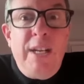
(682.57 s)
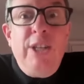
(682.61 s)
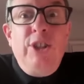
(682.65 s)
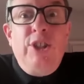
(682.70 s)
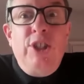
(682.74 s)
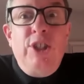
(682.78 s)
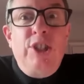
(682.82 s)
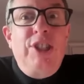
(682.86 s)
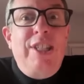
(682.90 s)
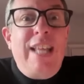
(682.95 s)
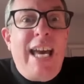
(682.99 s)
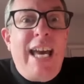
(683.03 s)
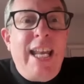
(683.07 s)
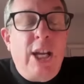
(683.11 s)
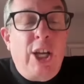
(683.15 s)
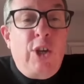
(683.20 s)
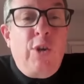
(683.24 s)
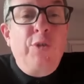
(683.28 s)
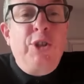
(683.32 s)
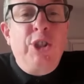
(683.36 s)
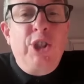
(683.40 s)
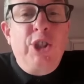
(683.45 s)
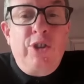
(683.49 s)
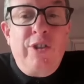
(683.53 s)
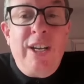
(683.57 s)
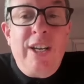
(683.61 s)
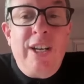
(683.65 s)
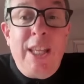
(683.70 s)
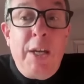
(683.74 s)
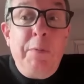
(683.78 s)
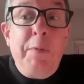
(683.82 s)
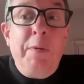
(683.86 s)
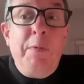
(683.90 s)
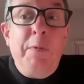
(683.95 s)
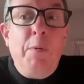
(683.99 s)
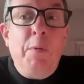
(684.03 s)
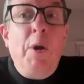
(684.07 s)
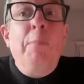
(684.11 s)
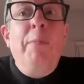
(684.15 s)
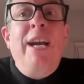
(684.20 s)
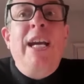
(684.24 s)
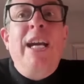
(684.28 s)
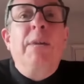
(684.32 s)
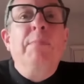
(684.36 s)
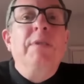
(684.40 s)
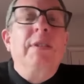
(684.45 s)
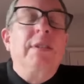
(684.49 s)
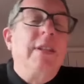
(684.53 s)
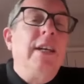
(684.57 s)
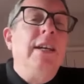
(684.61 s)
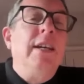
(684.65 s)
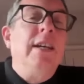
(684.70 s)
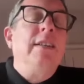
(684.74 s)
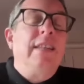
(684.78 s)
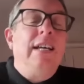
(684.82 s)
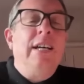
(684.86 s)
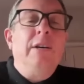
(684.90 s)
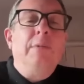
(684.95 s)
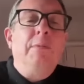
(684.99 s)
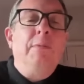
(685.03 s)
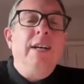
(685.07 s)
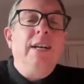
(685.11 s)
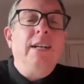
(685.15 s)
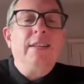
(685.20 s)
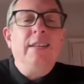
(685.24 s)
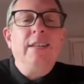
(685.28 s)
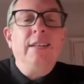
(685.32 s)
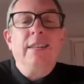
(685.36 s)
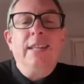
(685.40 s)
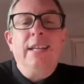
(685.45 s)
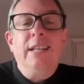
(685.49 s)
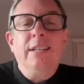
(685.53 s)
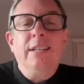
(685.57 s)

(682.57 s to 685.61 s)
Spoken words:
let's just stand and concentrate, that we won't make a mistake that way. I think